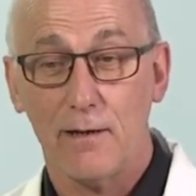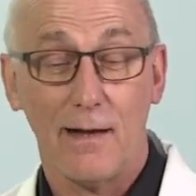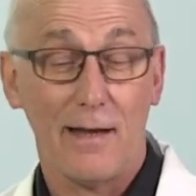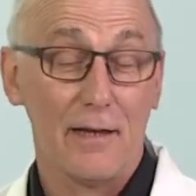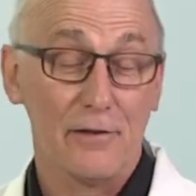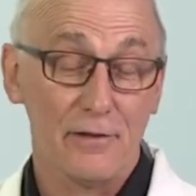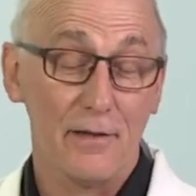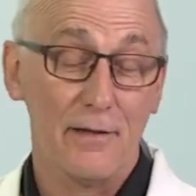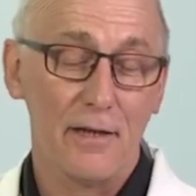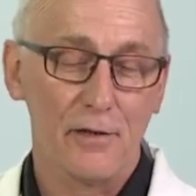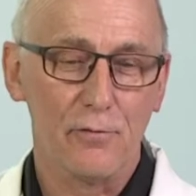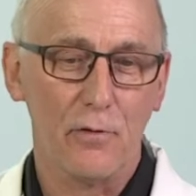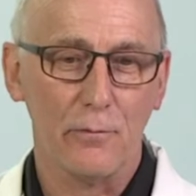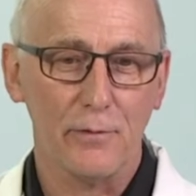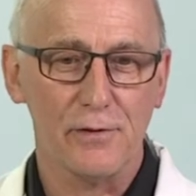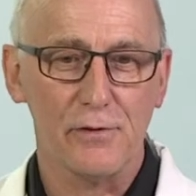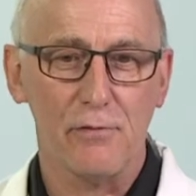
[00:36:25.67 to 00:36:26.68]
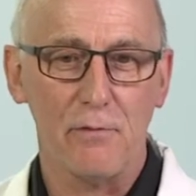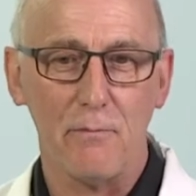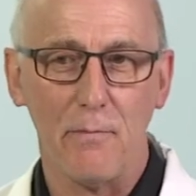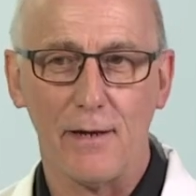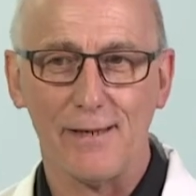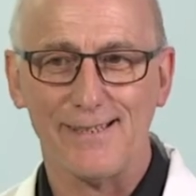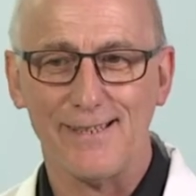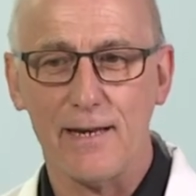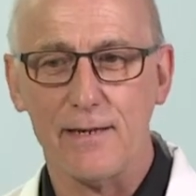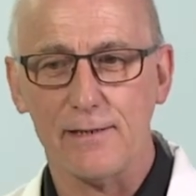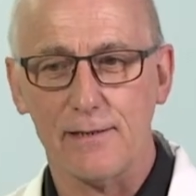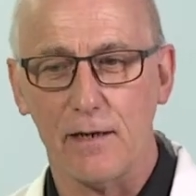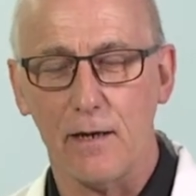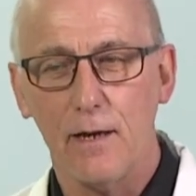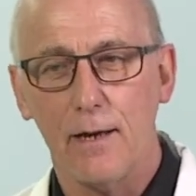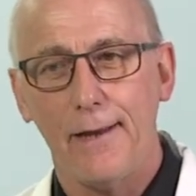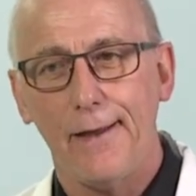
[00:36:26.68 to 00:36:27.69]
Actually, that's what we do in my
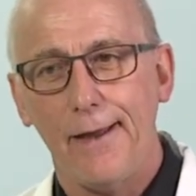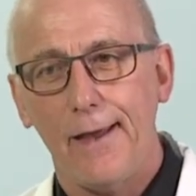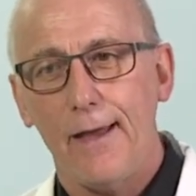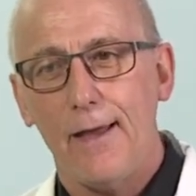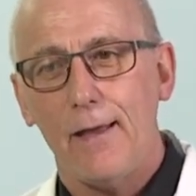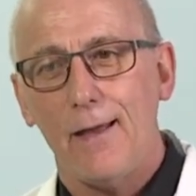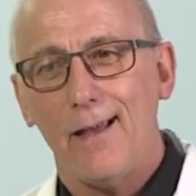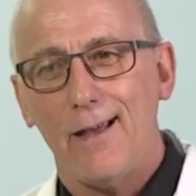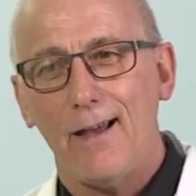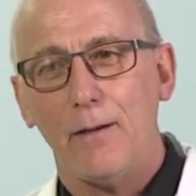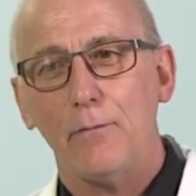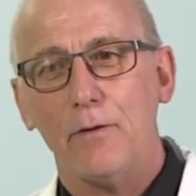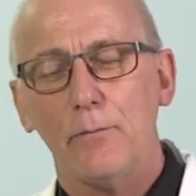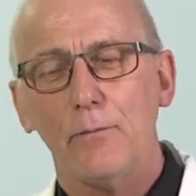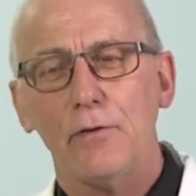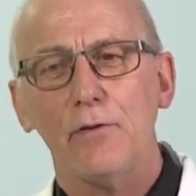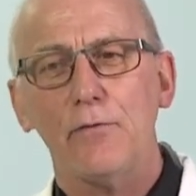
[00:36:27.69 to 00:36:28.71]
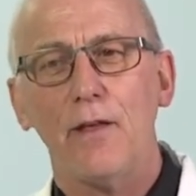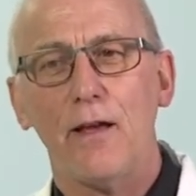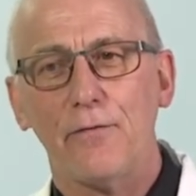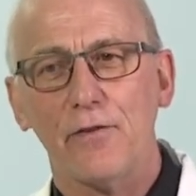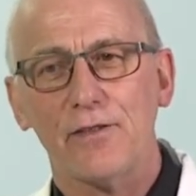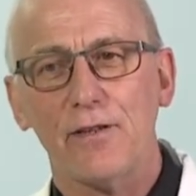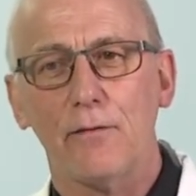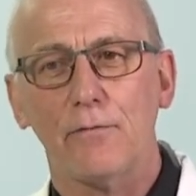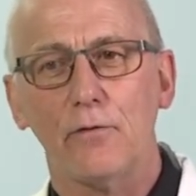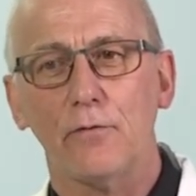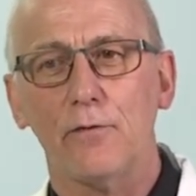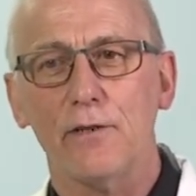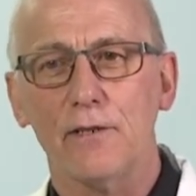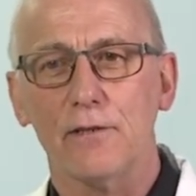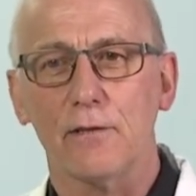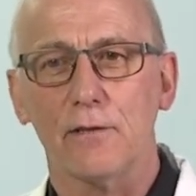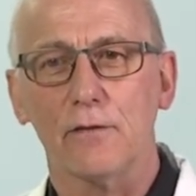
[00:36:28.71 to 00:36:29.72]
centre. And we do that for several
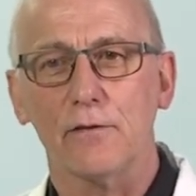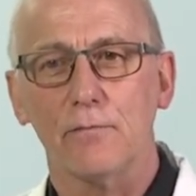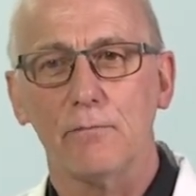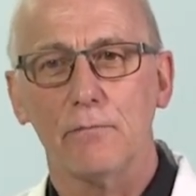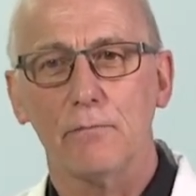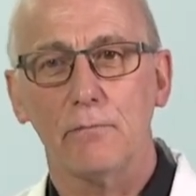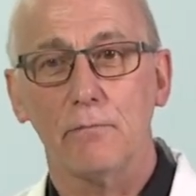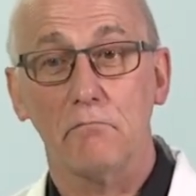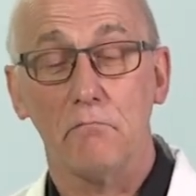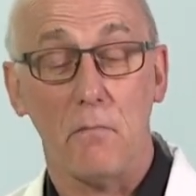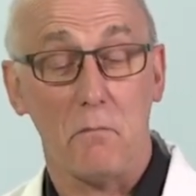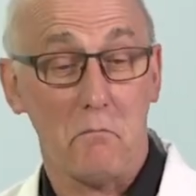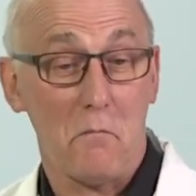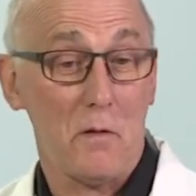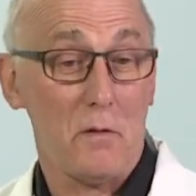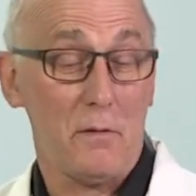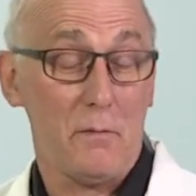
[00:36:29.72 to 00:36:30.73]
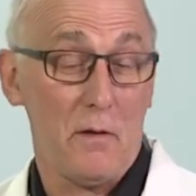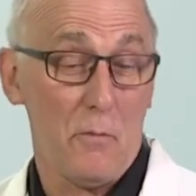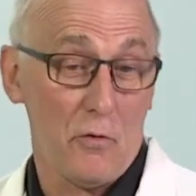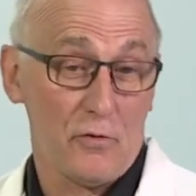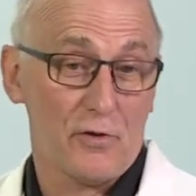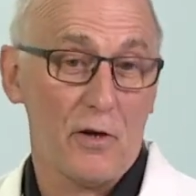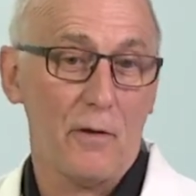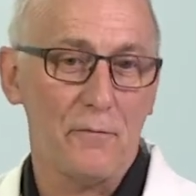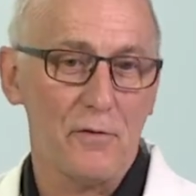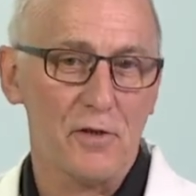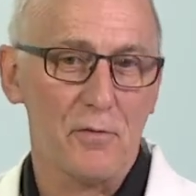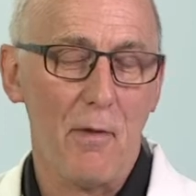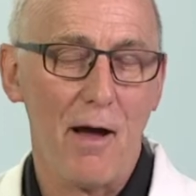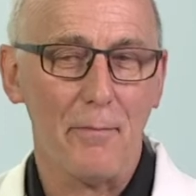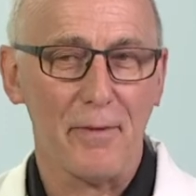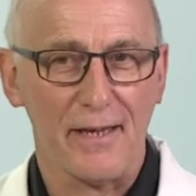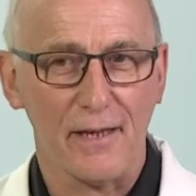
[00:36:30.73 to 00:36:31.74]
reasons. The most obvious
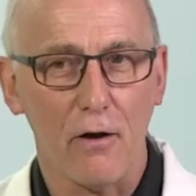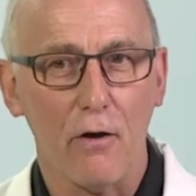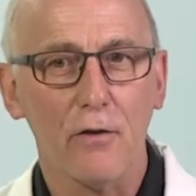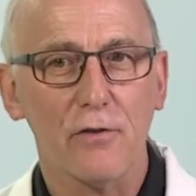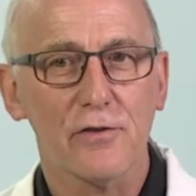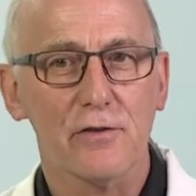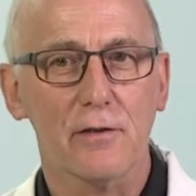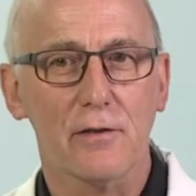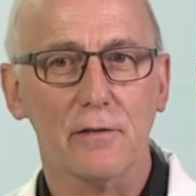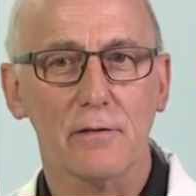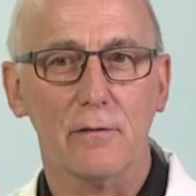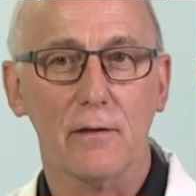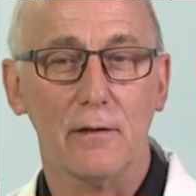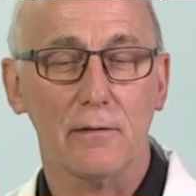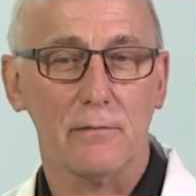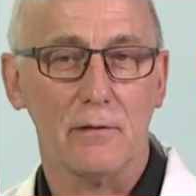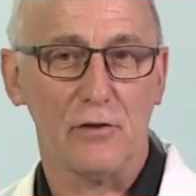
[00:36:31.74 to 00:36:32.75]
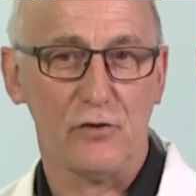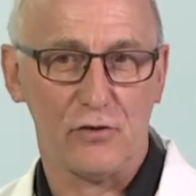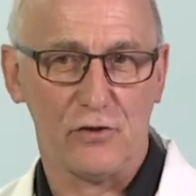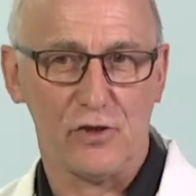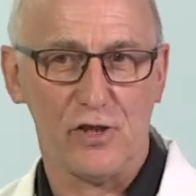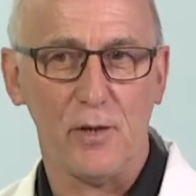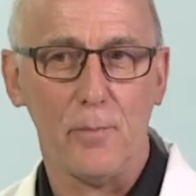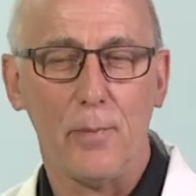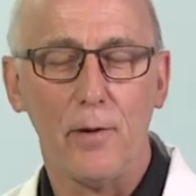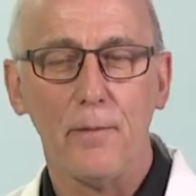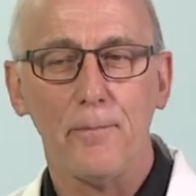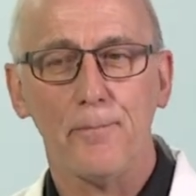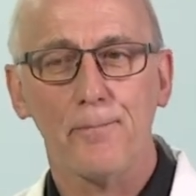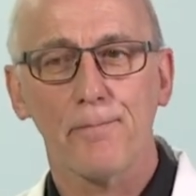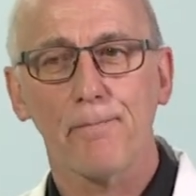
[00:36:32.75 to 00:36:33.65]
might be cost. It's cheaper.